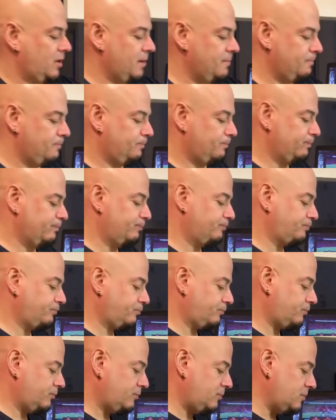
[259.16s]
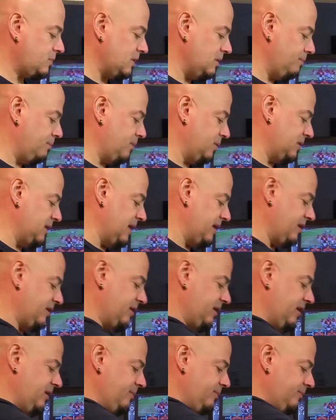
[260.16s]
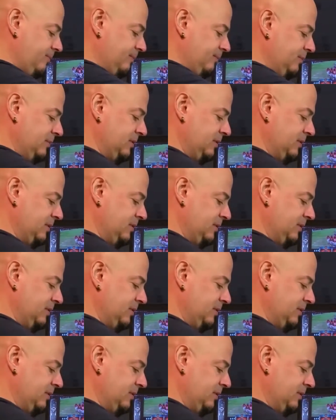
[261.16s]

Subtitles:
Okay. Put that in there.